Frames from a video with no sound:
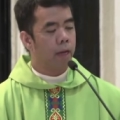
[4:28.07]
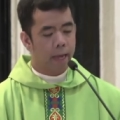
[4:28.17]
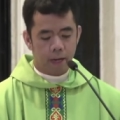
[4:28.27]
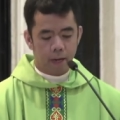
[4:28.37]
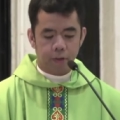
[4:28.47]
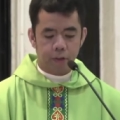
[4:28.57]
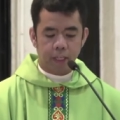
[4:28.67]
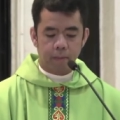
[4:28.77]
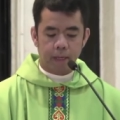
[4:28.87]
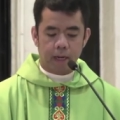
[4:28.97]
and
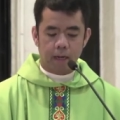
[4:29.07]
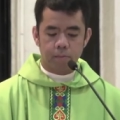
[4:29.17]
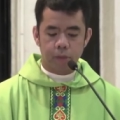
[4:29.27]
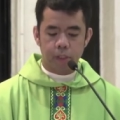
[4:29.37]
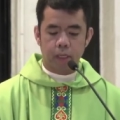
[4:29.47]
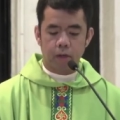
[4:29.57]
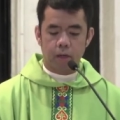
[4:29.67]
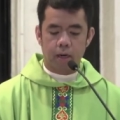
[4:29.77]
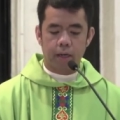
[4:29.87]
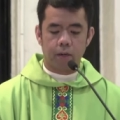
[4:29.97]
everything becomes
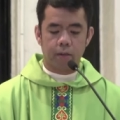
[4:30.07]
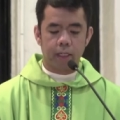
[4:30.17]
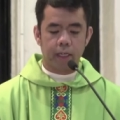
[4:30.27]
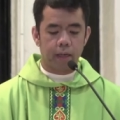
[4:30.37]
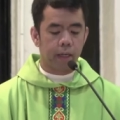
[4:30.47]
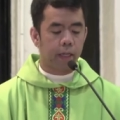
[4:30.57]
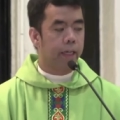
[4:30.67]
secular and ordinary.